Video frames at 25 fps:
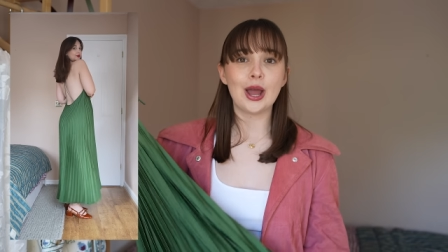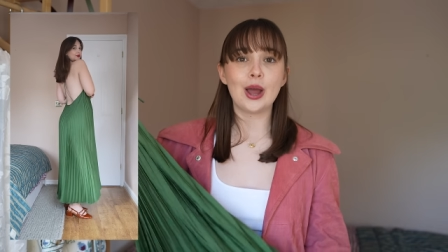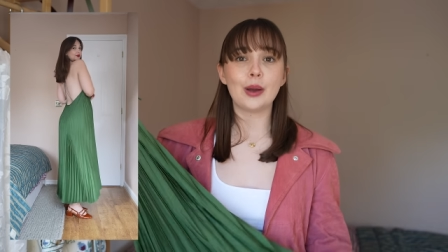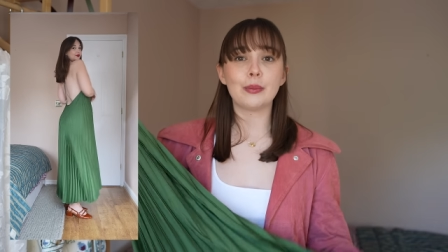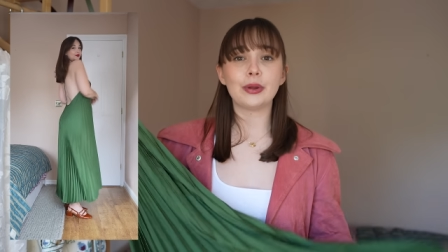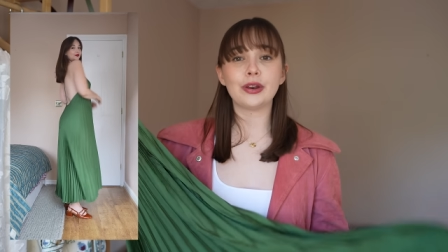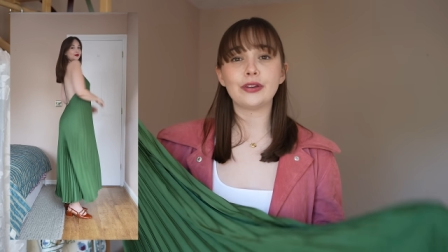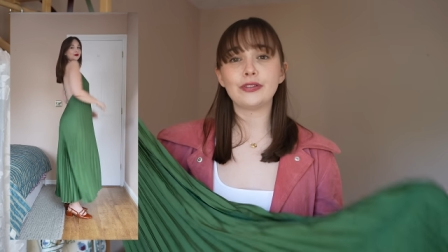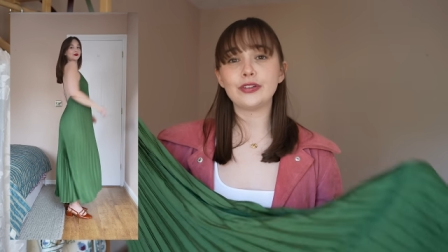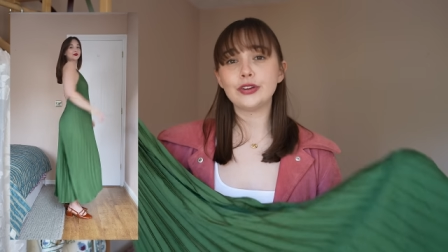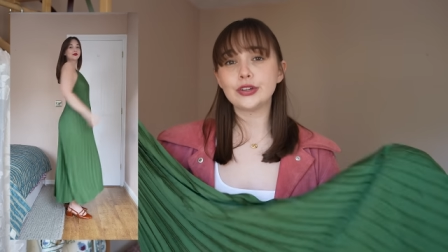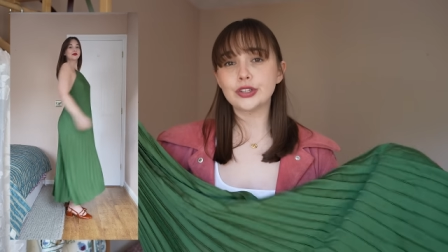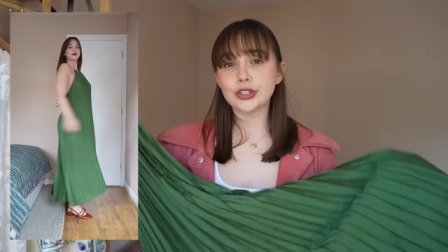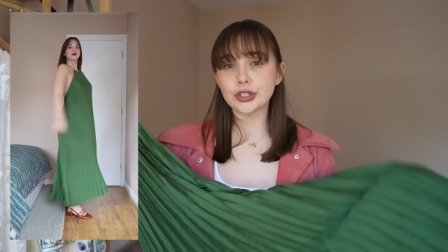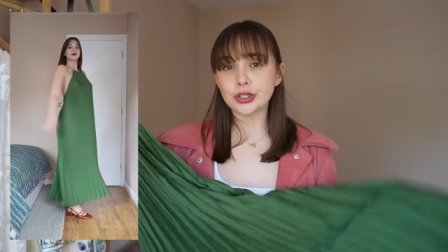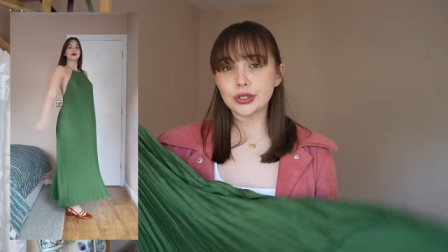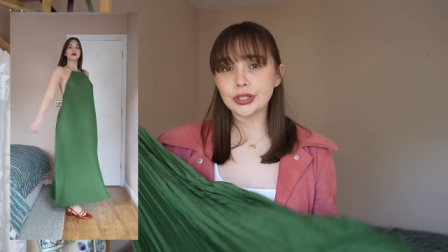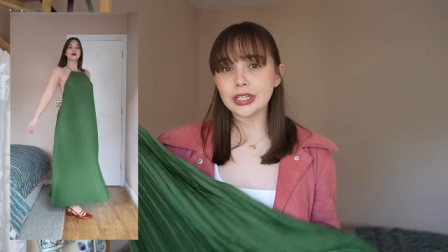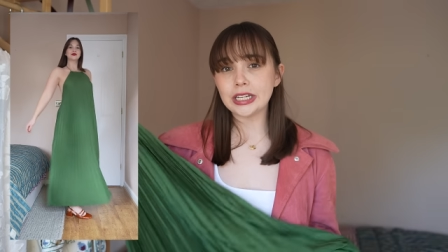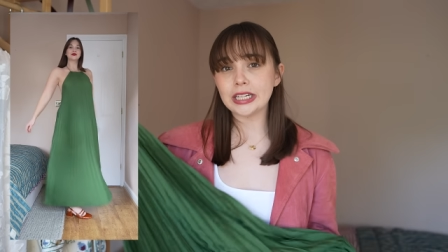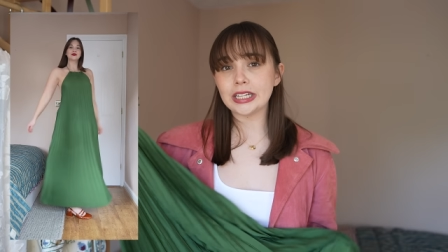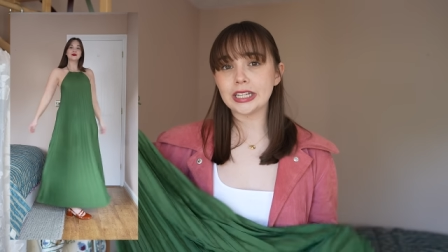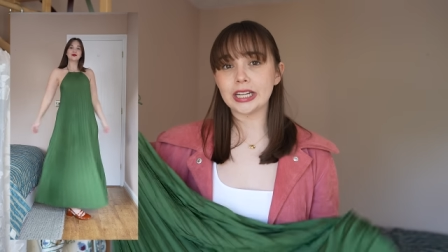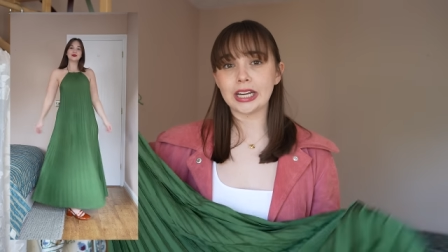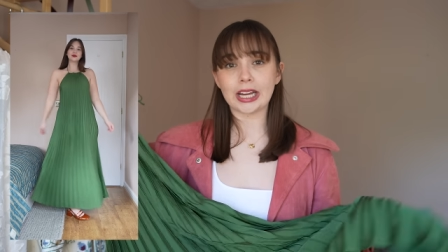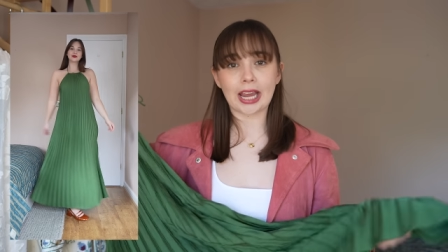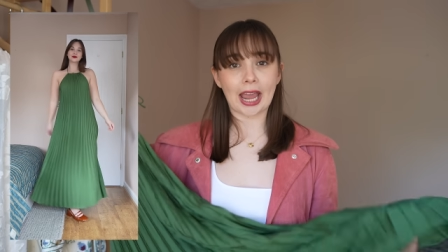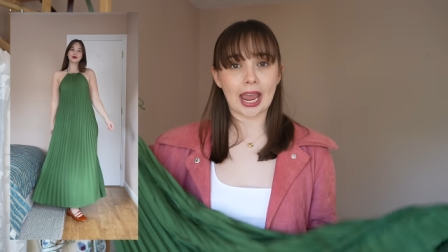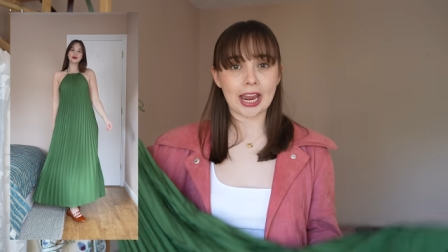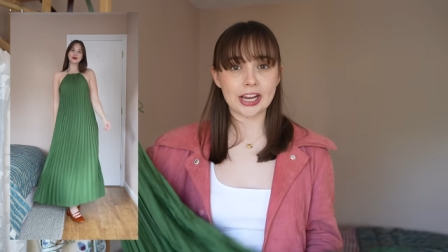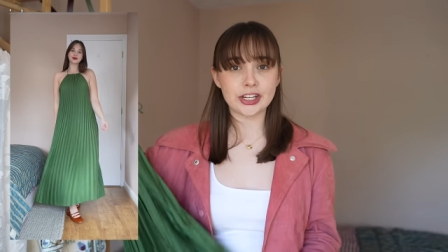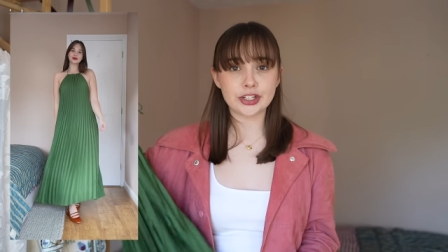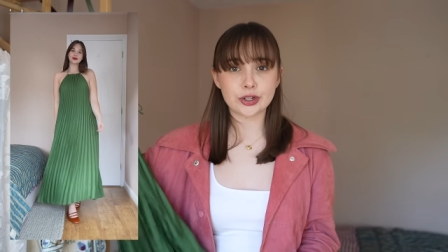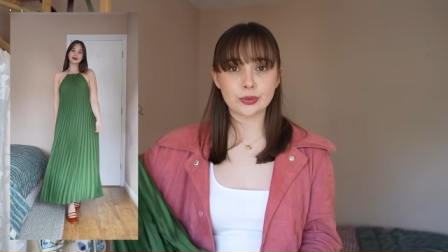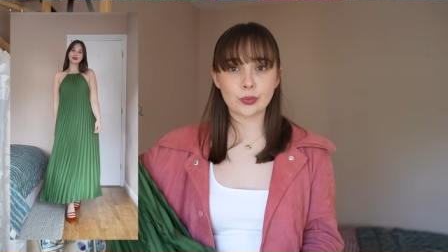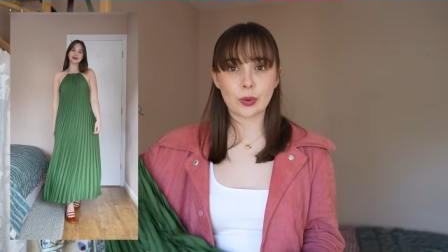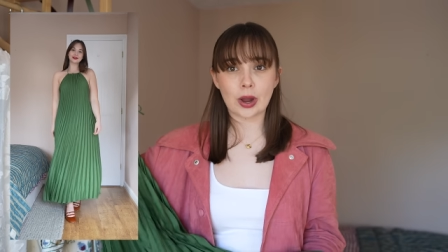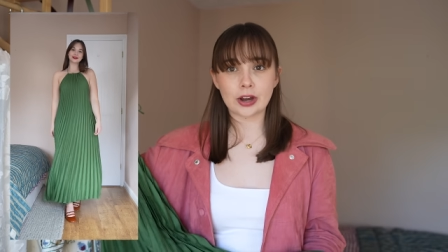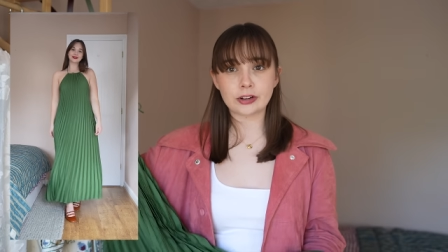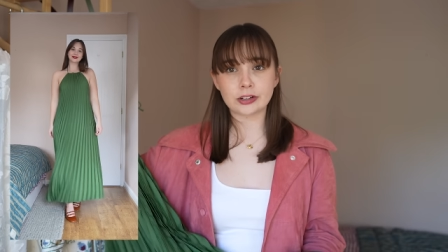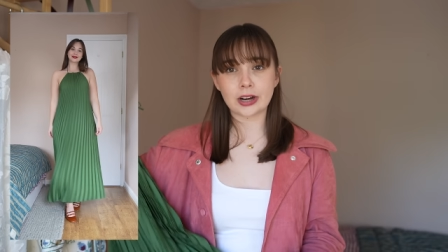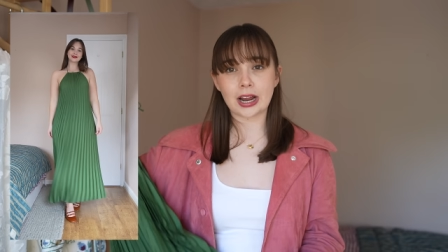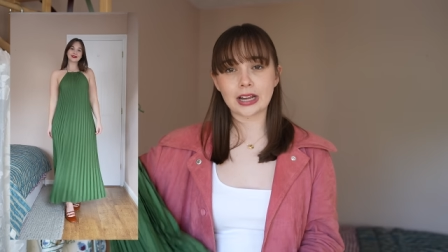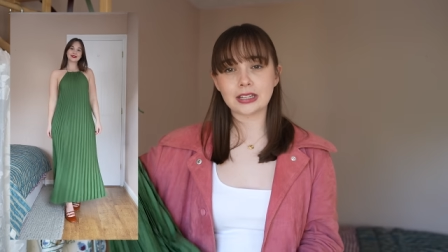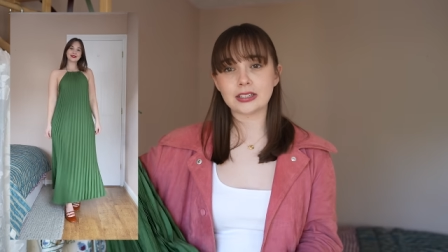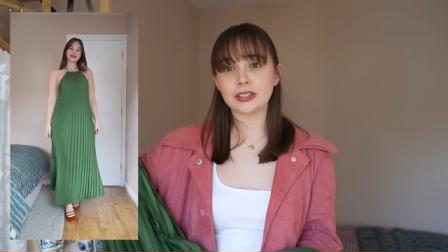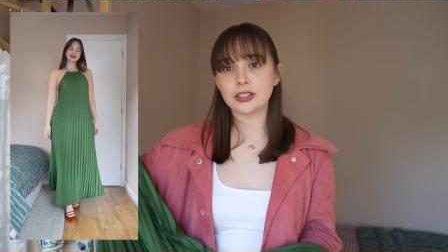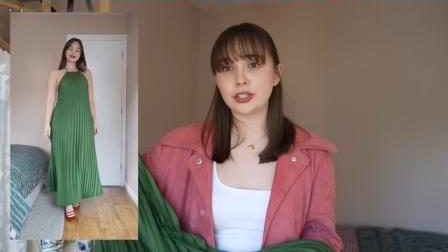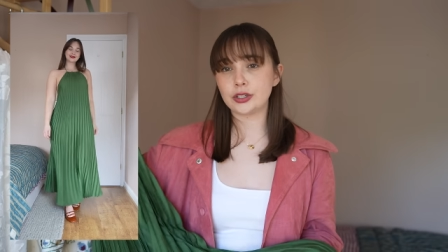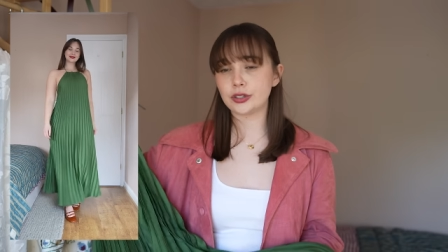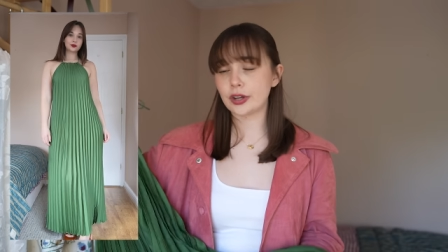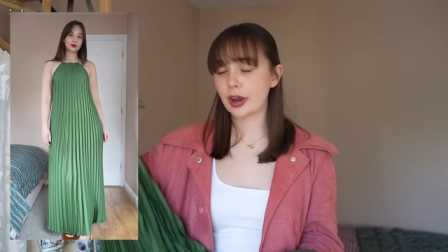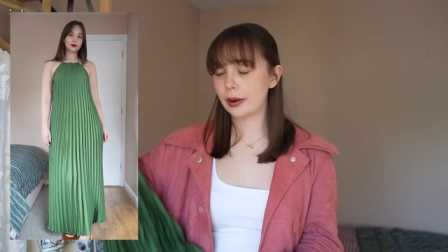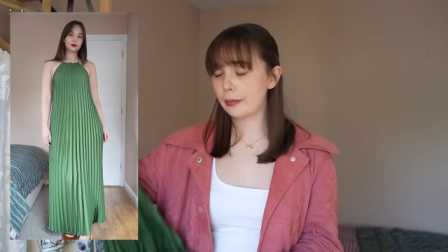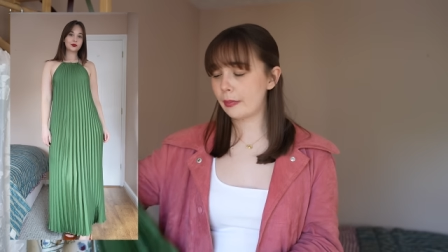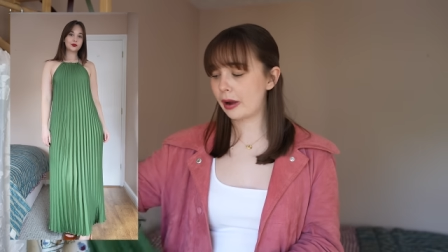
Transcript: But if you do need an occasion wear dress and you don't